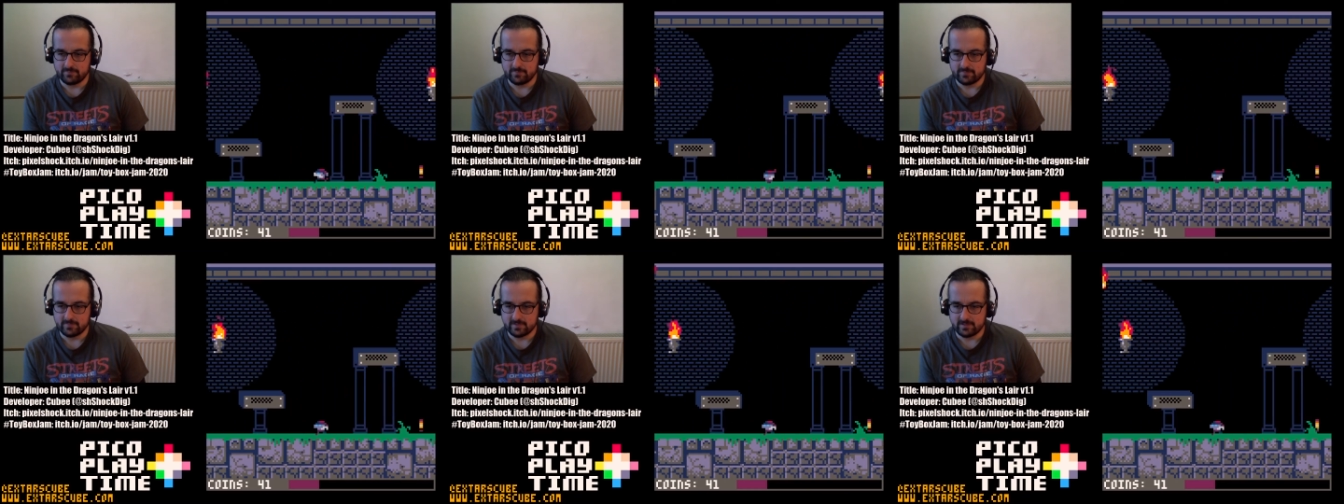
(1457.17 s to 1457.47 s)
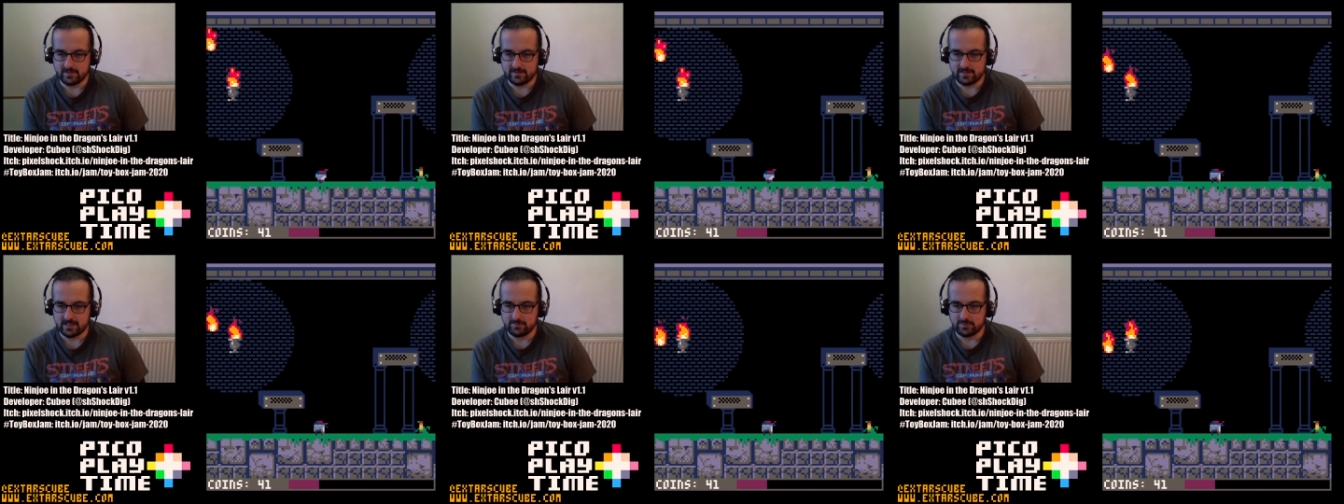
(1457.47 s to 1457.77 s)

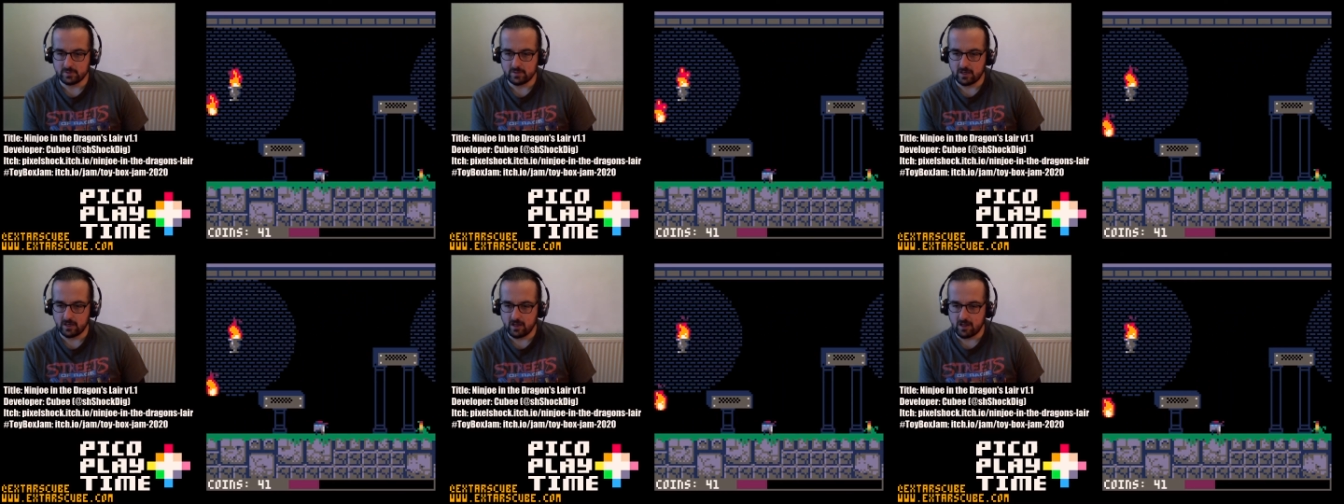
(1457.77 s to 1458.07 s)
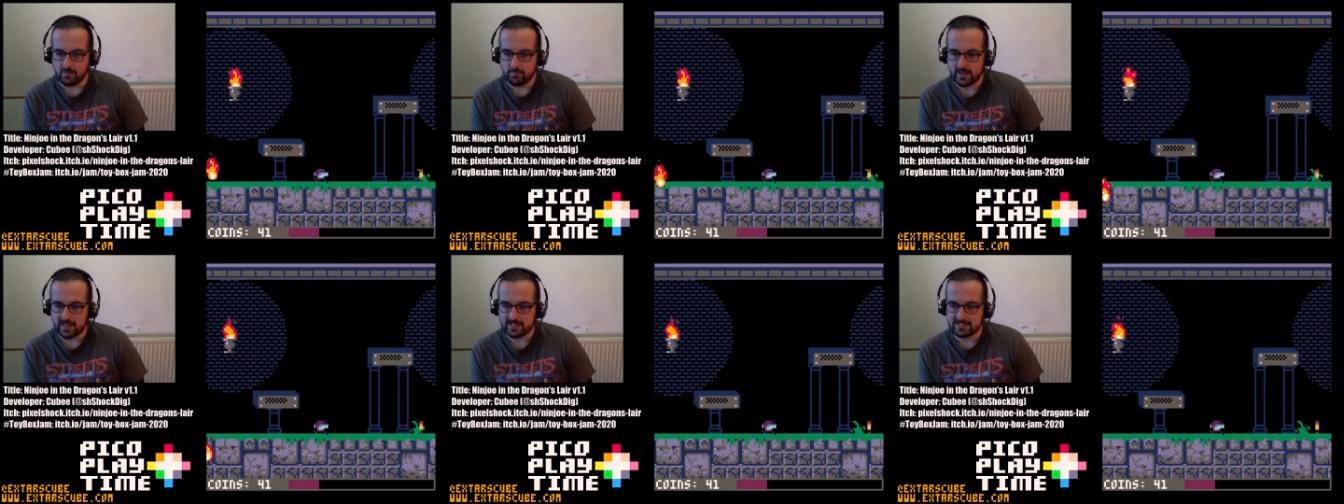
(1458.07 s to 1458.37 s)
You see, I'm doing a
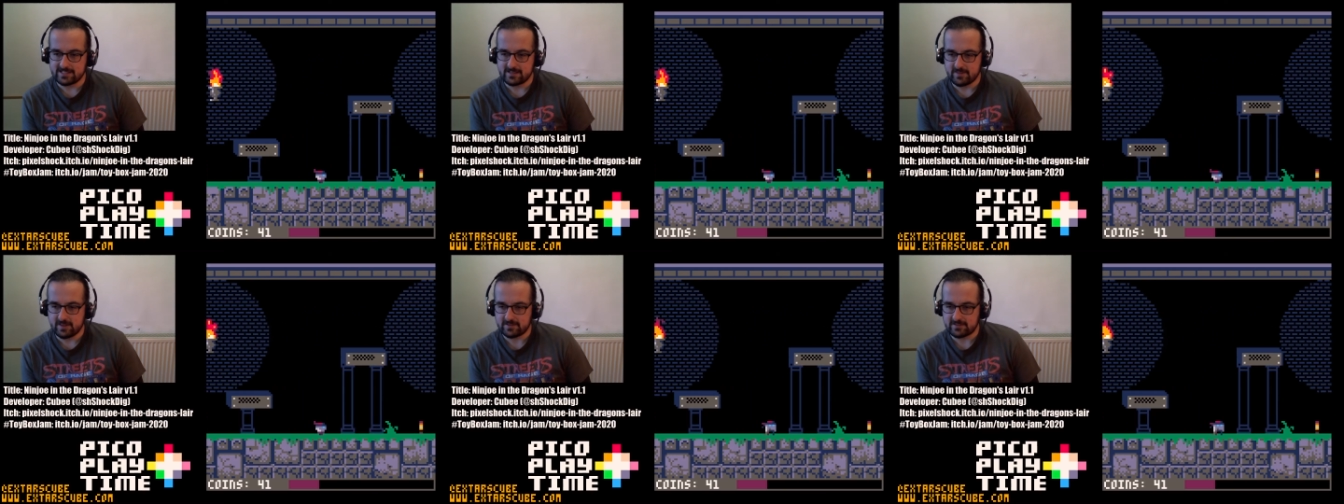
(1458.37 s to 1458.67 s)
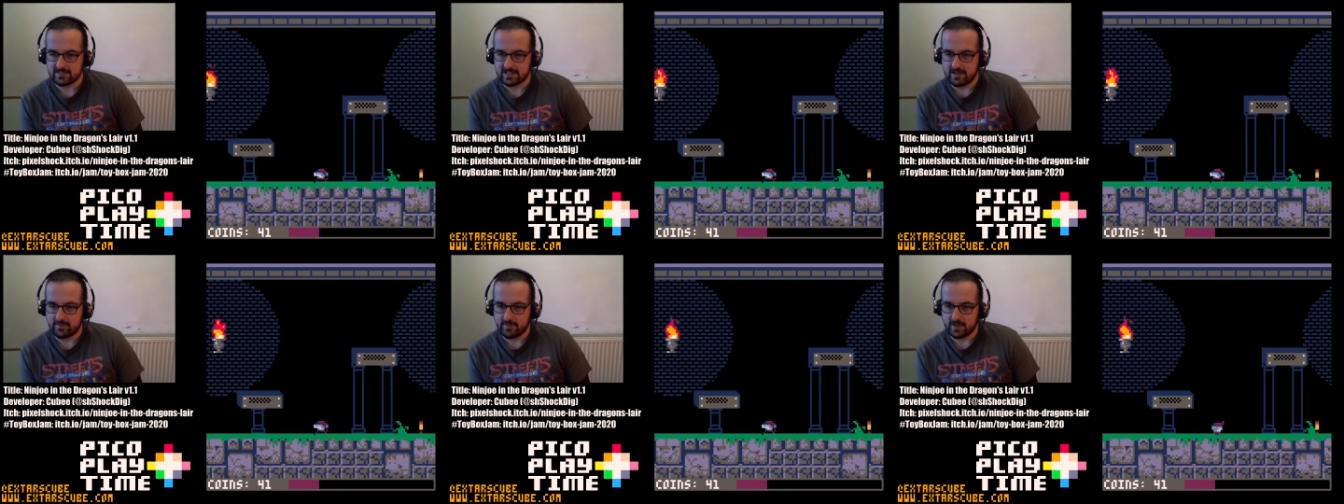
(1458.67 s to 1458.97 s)
lot better this
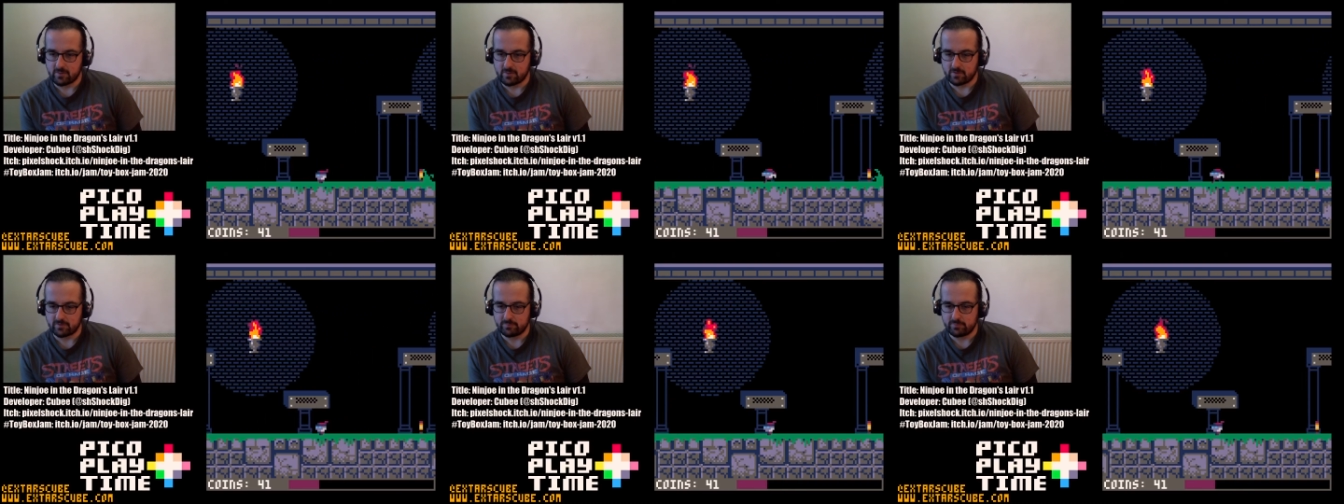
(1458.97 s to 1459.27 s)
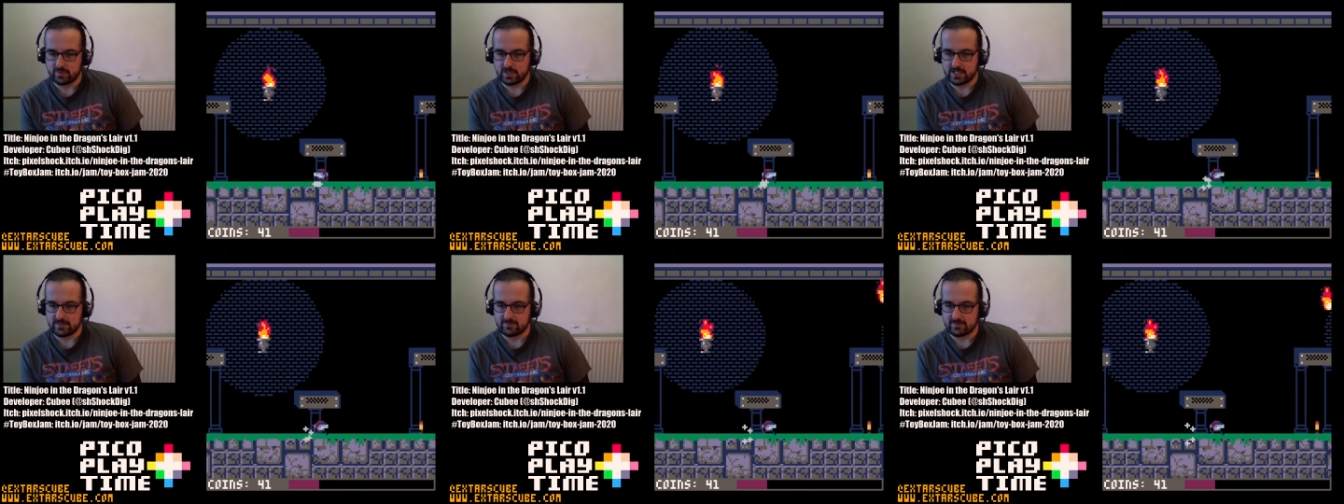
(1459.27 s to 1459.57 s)
time than I was
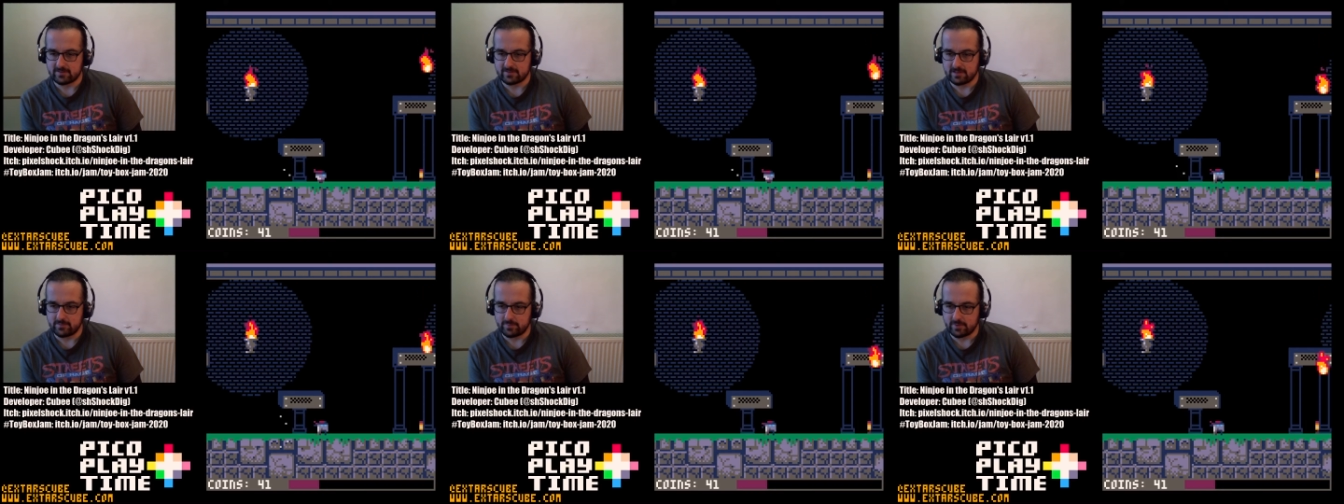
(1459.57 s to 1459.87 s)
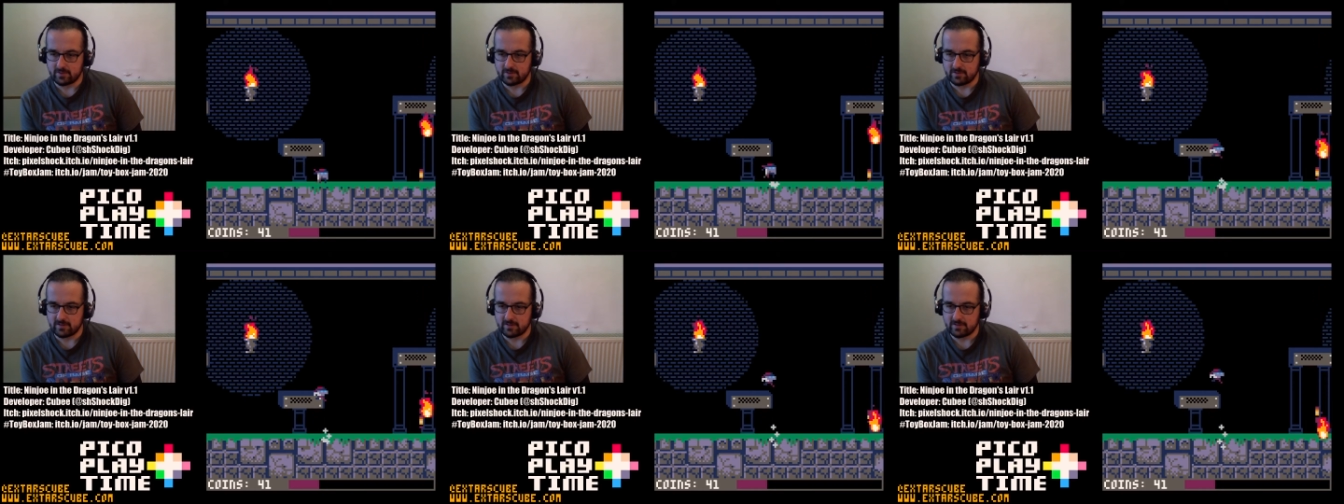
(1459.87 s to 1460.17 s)
previously,
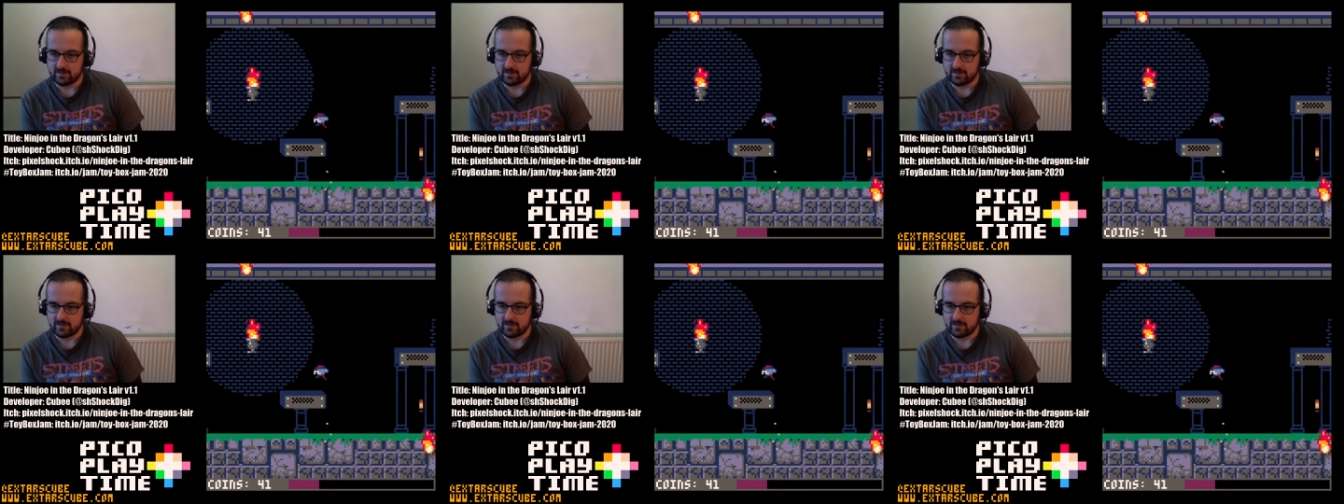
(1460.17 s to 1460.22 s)
but